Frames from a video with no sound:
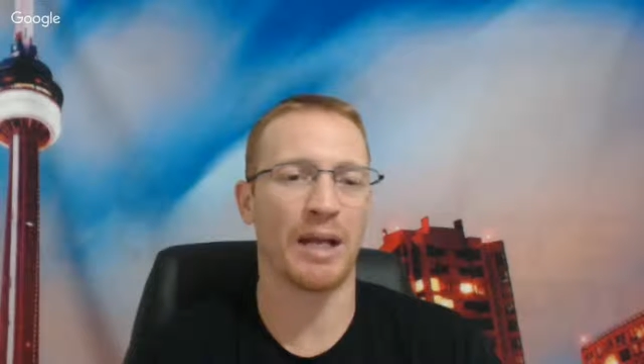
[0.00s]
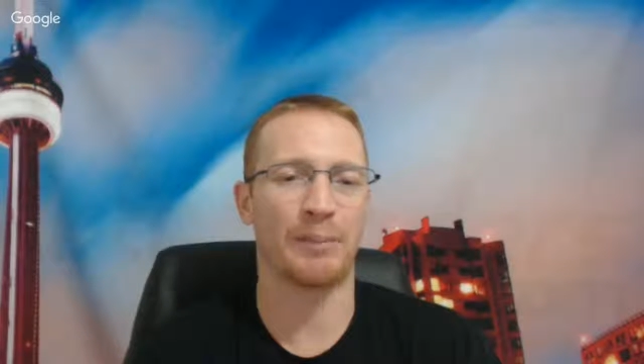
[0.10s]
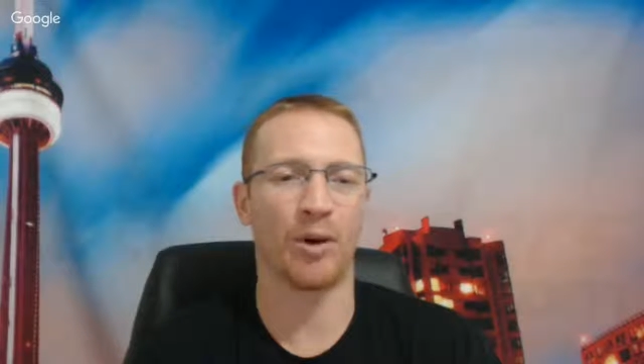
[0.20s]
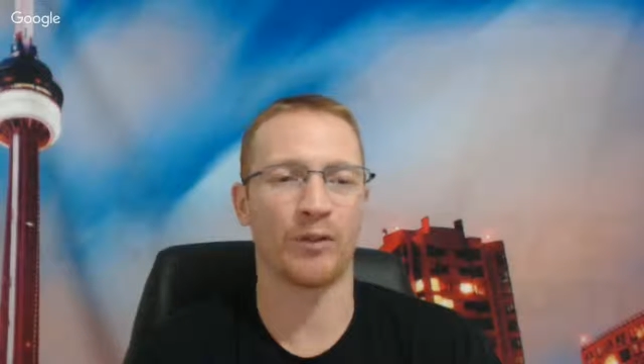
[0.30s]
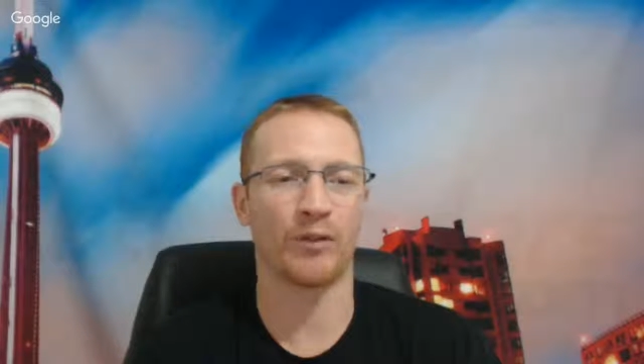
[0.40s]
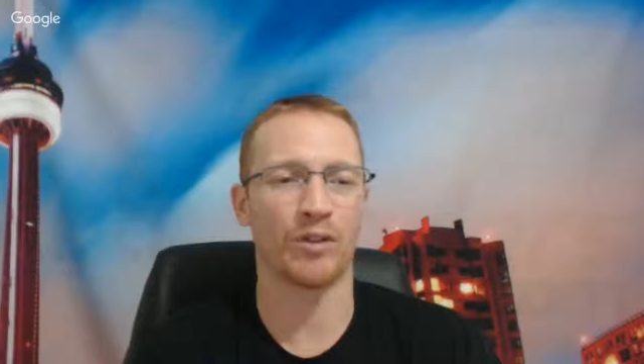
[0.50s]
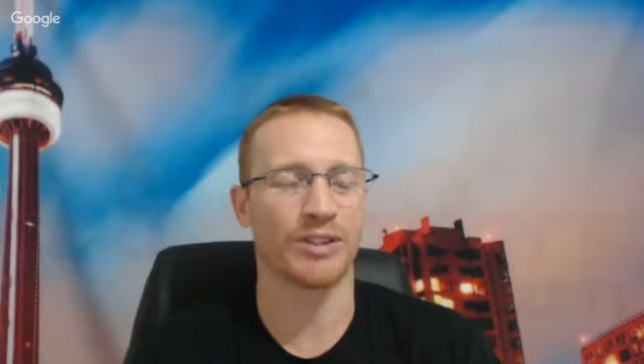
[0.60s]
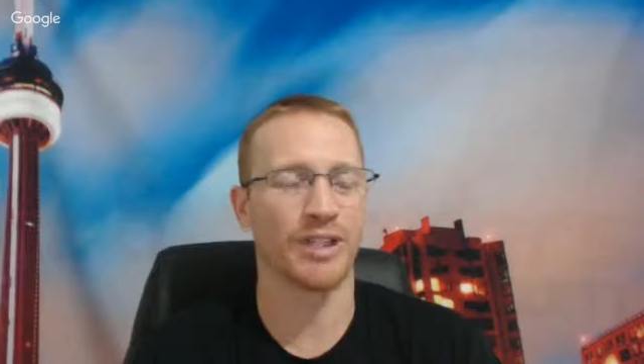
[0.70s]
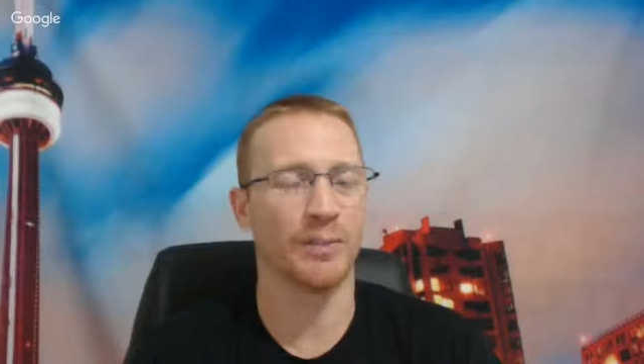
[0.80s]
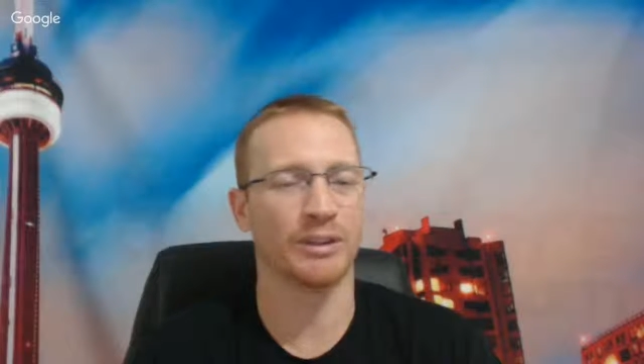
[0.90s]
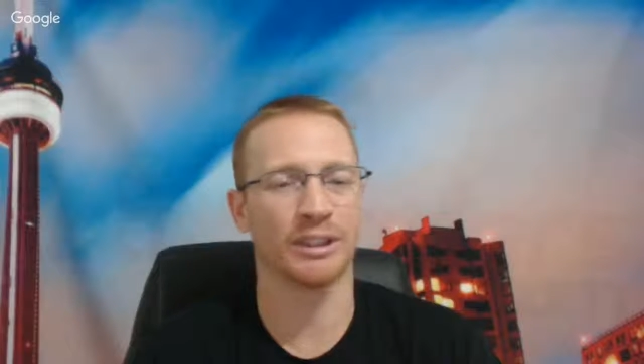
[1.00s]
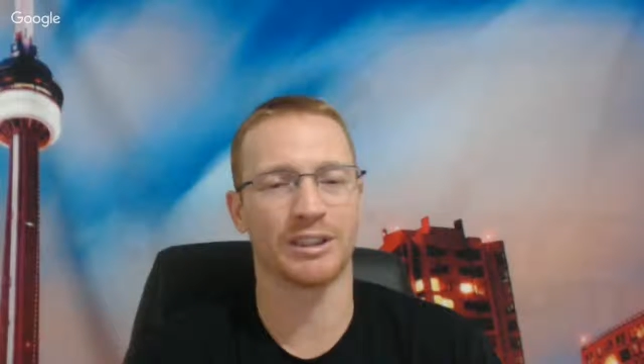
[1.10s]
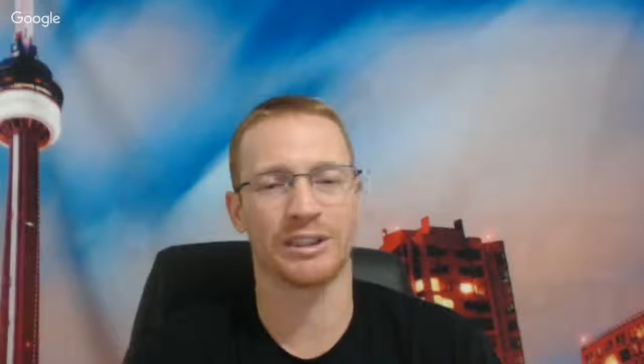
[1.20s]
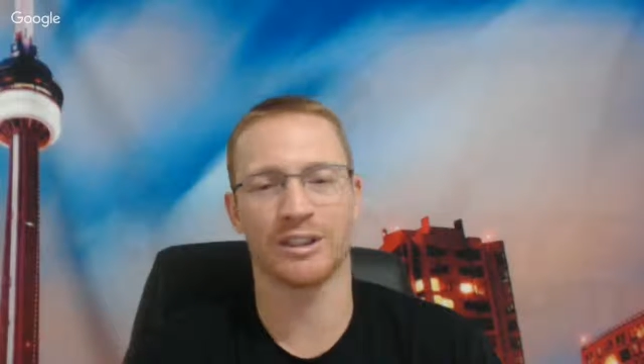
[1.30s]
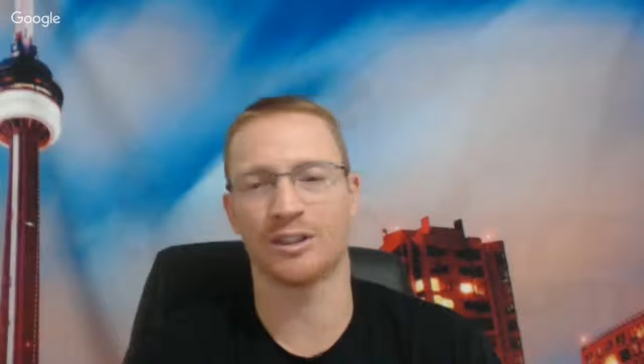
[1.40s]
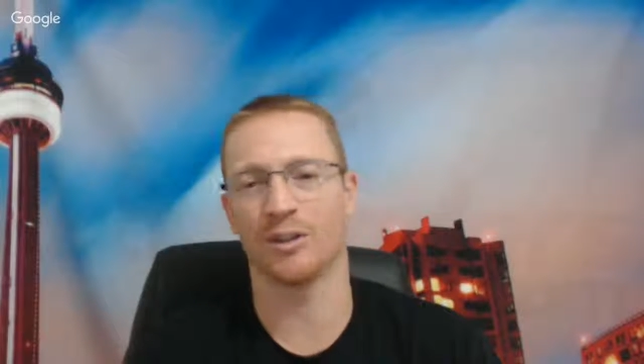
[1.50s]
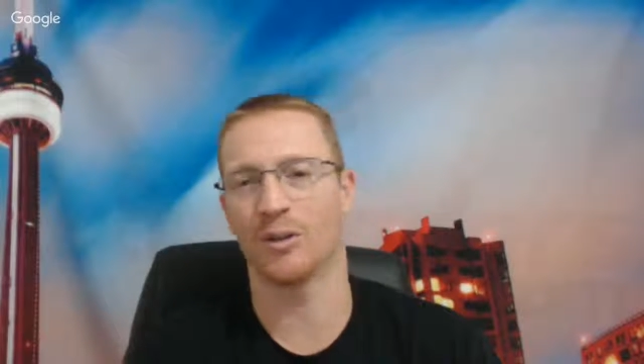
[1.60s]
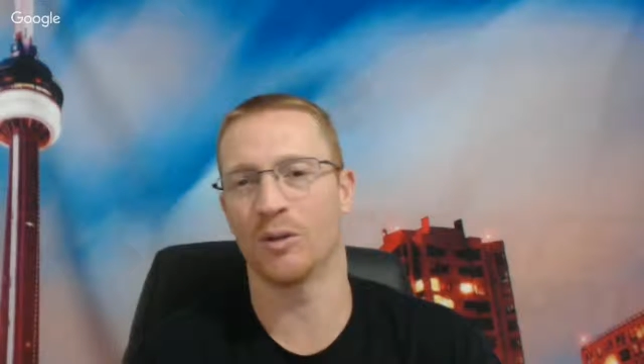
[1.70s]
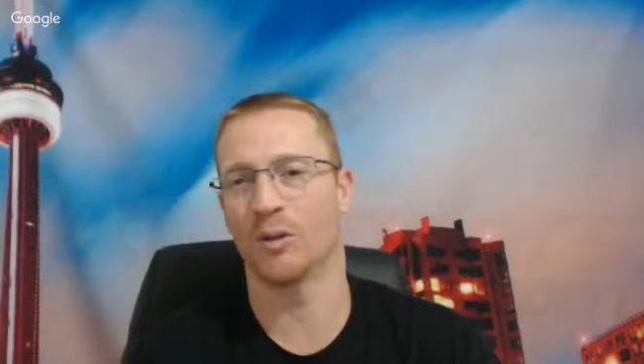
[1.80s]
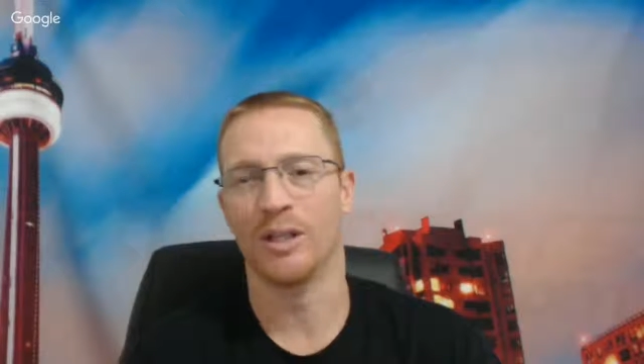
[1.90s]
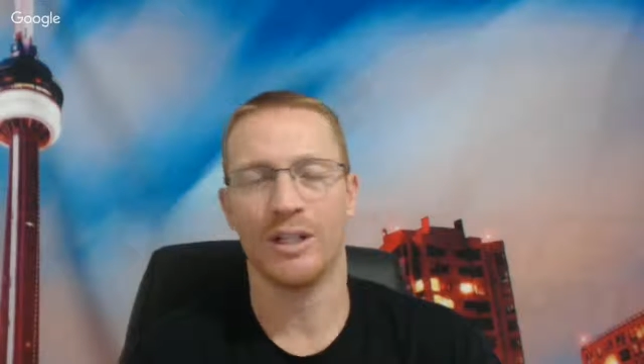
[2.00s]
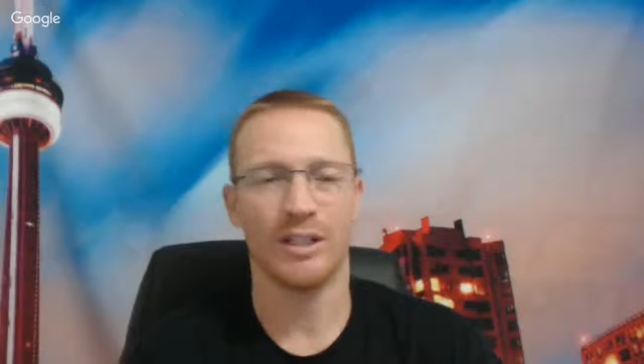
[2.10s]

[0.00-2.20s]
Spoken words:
in that park versus him are just so